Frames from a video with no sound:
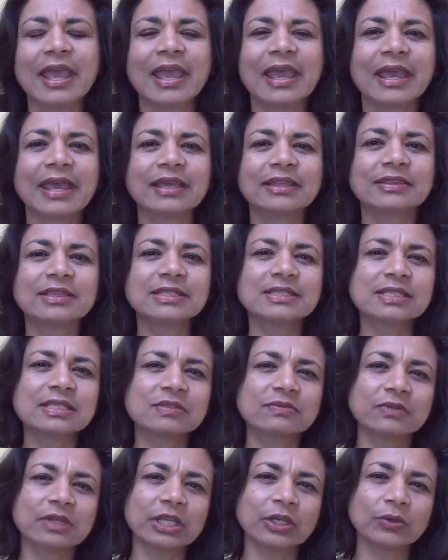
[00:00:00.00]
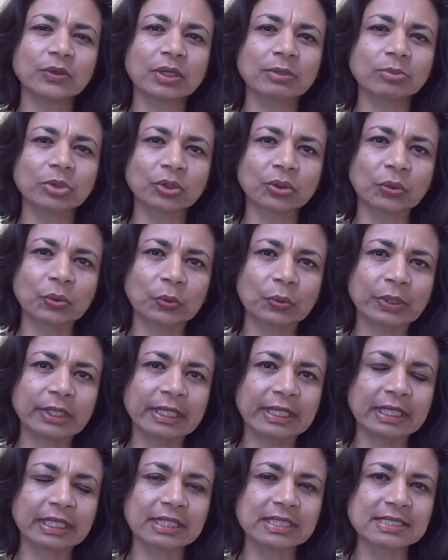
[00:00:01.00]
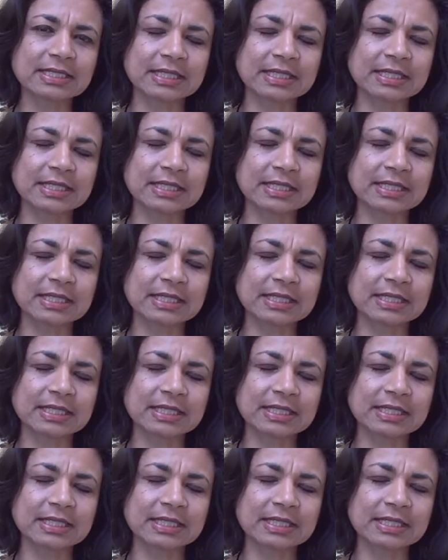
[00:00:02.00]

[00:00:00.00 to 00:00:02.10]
and this is video number 3 in a